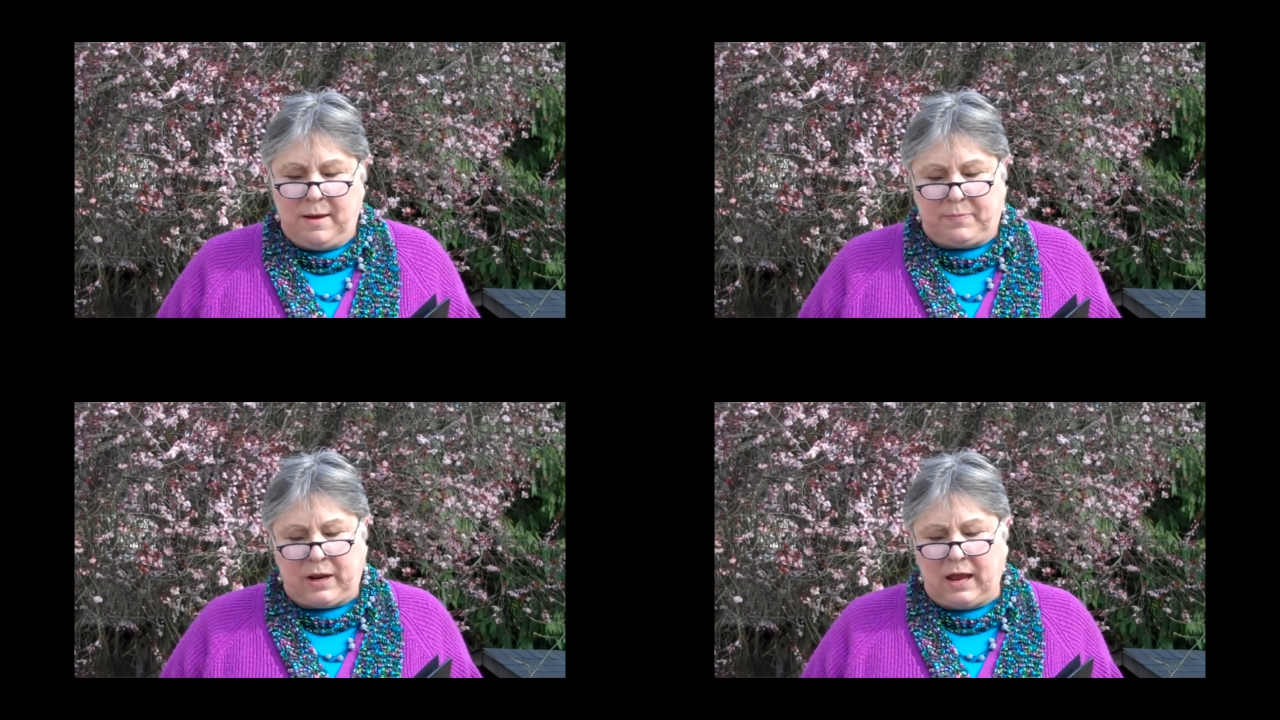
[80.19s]

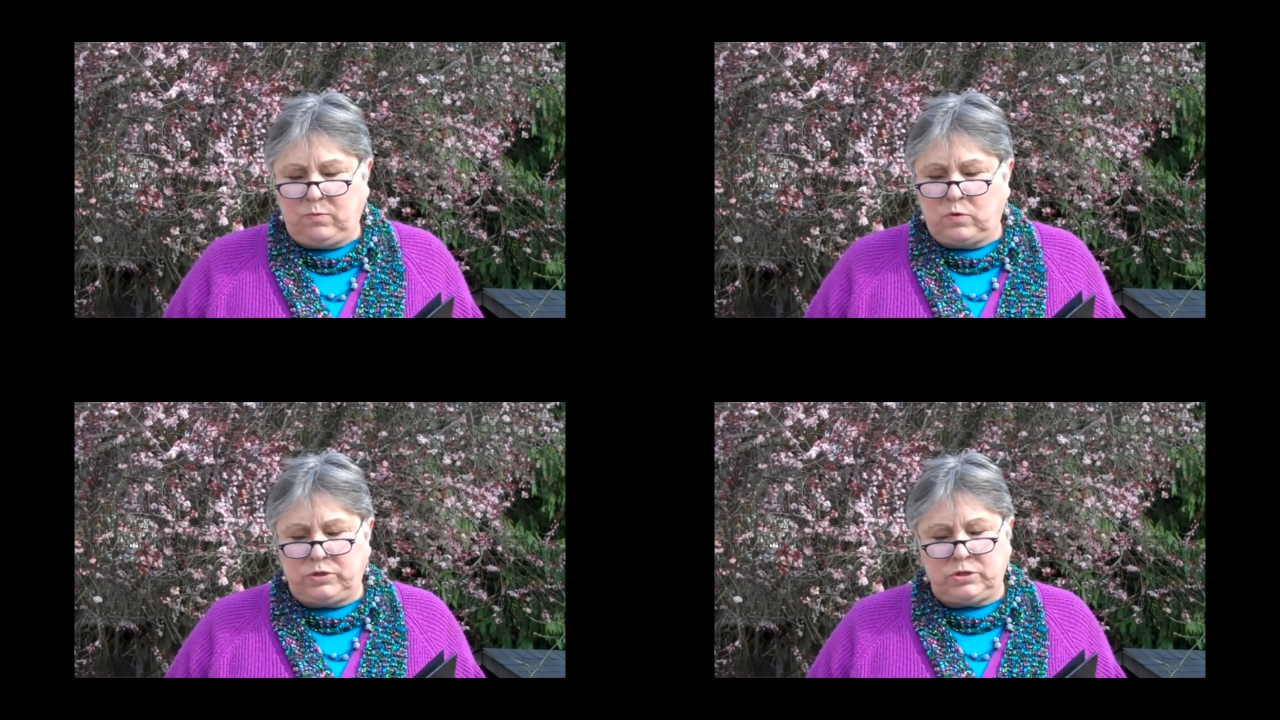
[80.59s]
But I
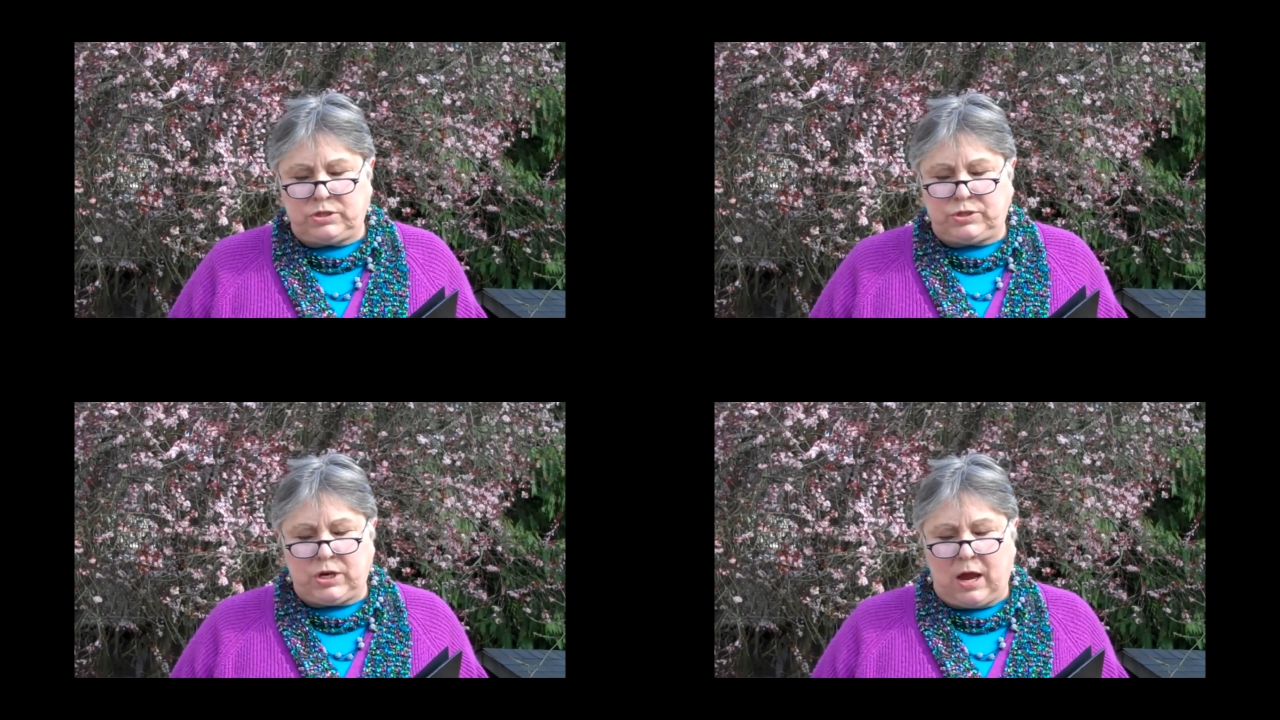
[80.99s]
wouldn't
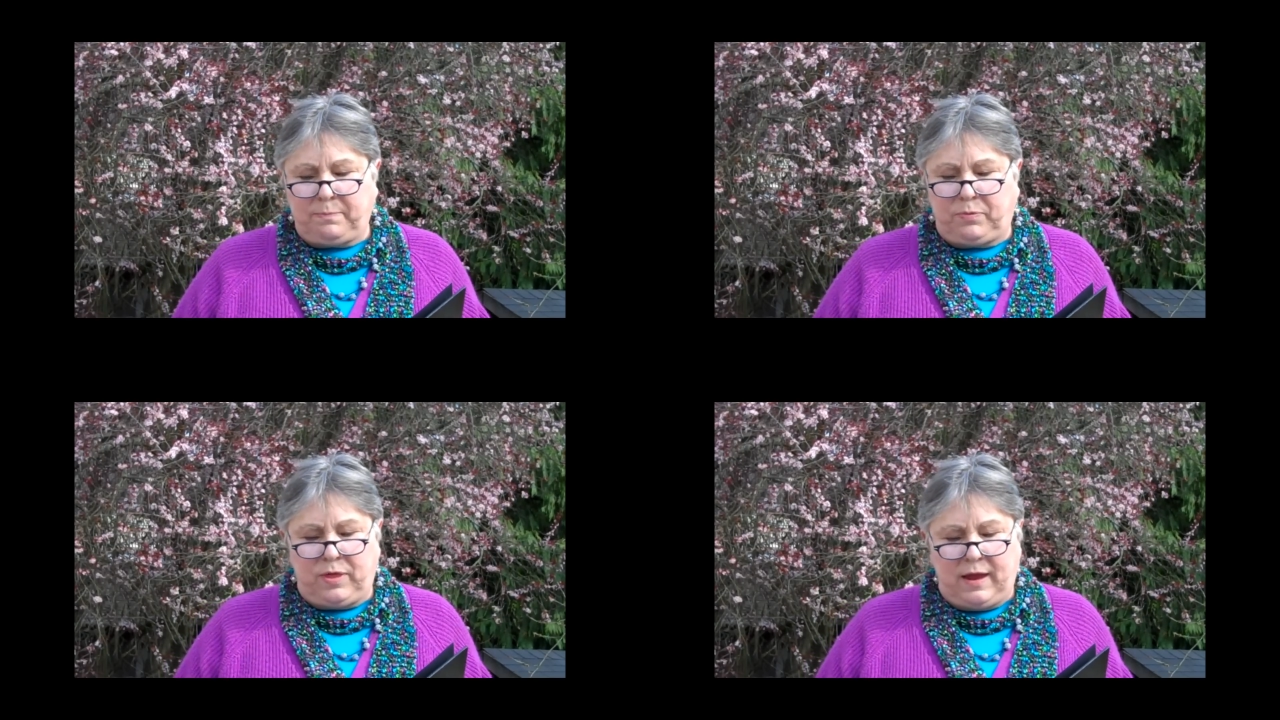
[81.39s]

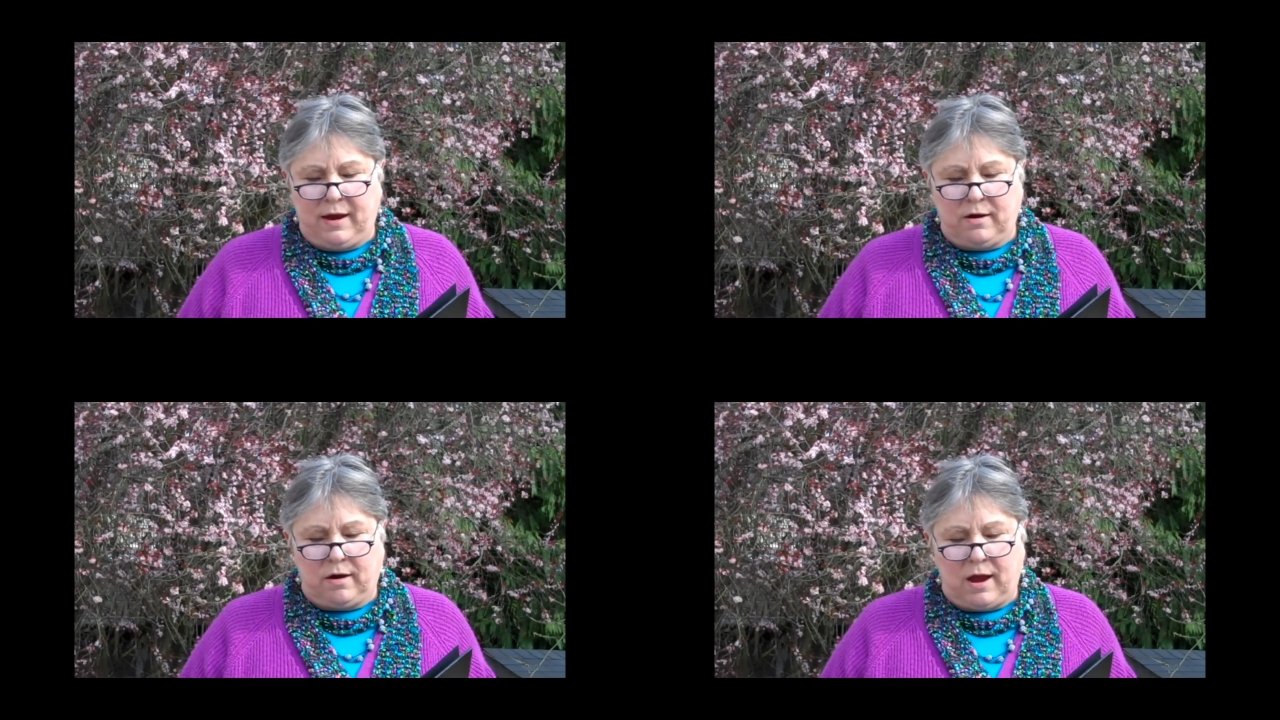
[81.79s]
stop there.